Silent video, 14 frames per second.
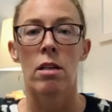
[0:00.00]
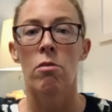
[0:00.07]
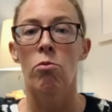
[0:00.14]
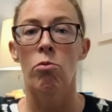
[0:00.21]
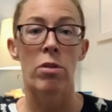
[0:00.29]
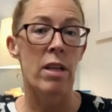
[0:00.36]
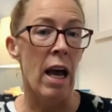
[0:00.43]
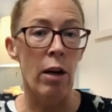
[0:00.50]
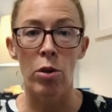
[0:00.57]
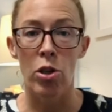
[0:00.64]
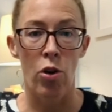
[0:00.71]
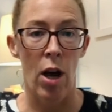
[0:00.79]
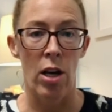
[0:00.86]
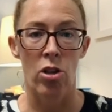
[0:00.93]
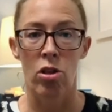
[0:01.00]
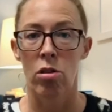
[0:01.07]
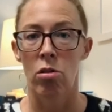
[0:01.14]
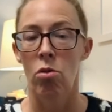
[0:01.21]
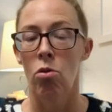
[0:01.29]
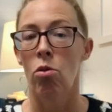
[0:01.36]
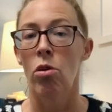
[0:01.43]
neck retraction
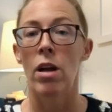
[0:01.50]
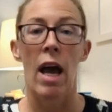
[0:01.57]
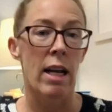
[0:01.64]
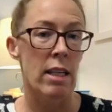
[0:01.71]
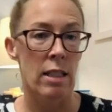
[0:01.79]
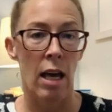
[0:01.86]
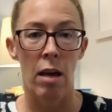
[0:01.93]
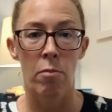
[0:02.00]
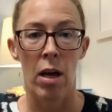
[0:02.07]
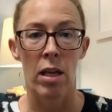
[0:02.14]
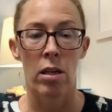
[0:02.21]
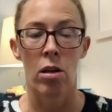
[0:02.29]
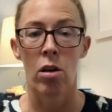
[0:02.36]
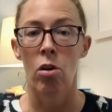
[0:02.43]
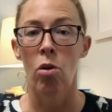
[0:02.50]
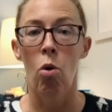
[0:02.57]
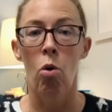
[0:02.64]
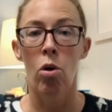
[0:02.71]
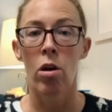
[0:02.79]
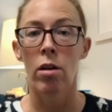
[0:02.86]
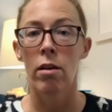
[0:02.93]
or neck side bend
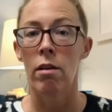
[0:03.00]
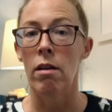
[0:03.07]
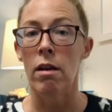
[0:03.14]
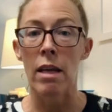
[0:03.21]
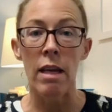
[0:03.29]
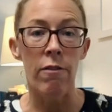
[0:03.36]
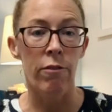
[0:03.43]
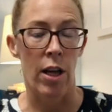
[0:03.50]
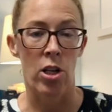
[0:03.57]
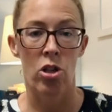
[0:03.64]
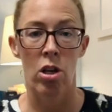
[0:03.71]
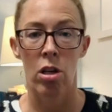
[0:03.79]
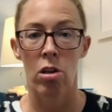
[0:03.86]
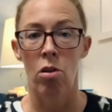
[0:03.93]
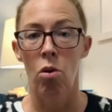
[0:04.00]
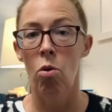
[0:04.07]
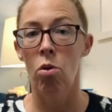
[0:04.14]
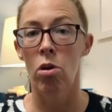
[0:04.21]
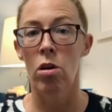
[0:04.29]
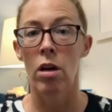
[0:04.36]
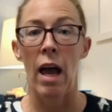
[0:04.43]
or knee flexion
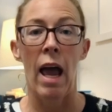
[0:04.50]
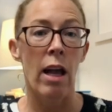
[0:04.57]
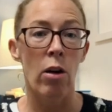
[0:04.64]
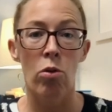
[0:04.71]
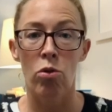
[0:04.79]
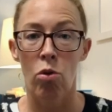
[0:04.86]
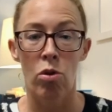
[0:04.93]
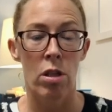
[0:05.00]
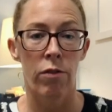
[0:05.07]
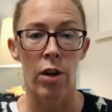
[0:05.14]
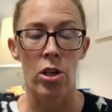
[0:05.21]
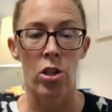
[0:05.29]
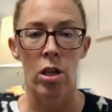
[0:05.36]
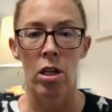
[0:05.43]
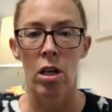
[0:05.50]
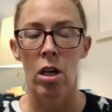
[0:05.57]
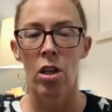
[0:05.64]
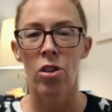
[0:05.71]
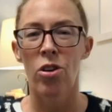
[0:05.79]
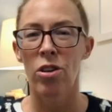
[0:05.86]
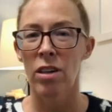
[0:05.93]
or ankle dorsiflexion,
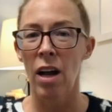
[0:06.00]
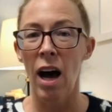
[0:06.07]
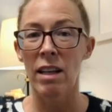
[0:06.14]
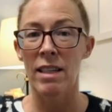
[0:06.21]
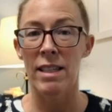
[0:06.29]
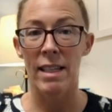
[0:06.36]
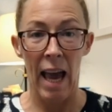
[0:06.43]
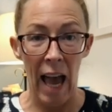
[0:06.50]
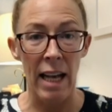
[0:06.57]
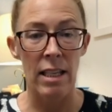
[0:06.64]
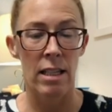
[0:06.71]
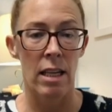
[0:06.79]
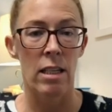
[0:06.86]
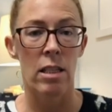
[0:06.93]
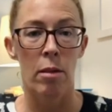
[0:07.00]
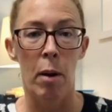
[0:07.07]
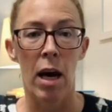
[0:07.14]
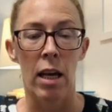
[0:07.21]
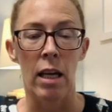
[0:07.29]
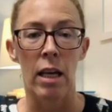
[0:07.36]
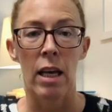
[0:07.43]
they're not taxing to the
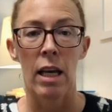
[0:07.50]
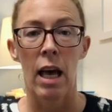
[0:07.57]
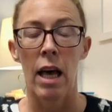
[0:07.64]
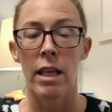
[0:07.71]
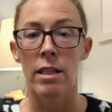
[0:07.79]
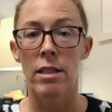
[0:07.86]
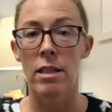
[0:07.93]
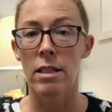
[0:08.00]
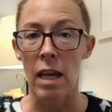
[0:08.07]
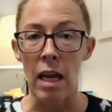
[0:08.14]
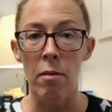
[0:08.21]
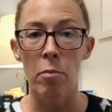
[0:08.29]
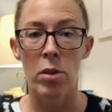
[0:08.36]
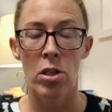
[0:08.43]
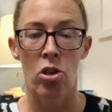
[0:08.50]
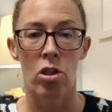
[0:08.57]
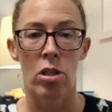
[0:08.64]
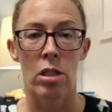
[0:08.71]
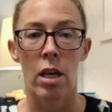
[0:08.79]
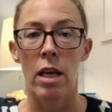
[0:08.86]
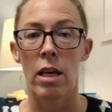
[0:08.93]
body. And sustained
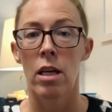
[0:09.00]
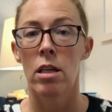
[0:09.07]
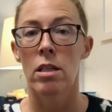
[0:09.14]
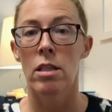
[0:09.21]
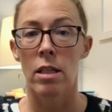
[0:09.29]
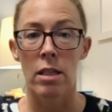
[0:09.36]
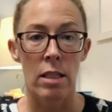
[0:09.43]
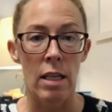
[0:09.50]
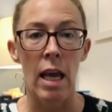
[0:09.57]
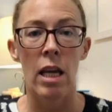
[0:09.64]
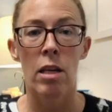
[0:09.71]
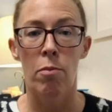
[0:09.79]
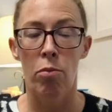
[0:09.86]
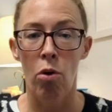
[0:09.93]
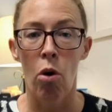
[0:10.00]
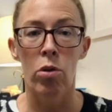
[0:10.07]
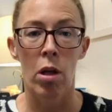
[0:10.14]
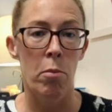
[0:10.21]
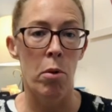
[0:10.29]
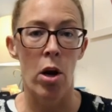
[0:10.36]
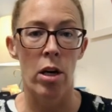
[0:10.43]
positions like sustained prone
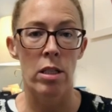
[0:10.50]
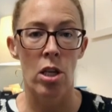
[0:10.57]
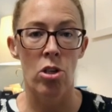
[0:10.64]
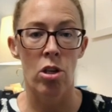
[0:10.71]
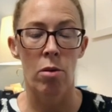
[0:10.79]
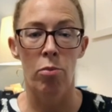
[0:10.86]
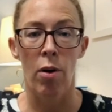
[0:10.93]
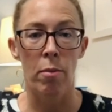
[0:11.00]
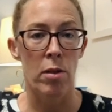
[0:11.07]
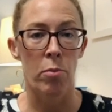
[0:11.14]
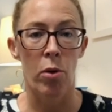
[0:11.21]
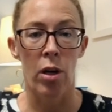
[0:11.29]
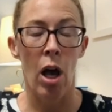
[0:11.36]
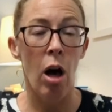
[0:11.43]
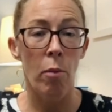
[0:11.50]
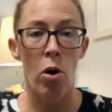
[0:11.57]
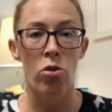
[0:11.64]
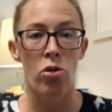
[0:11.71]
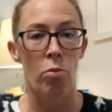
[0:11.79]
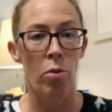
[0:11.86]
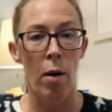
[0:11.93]
lumbar extension propped up on
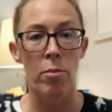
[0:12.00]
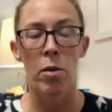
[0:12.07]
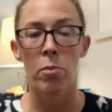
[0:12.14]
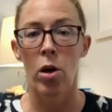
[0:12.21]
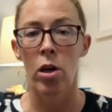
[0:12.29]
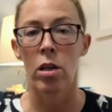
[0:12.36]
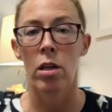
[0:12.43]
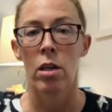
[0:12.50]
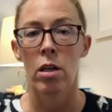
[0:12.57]
elbows or propped up on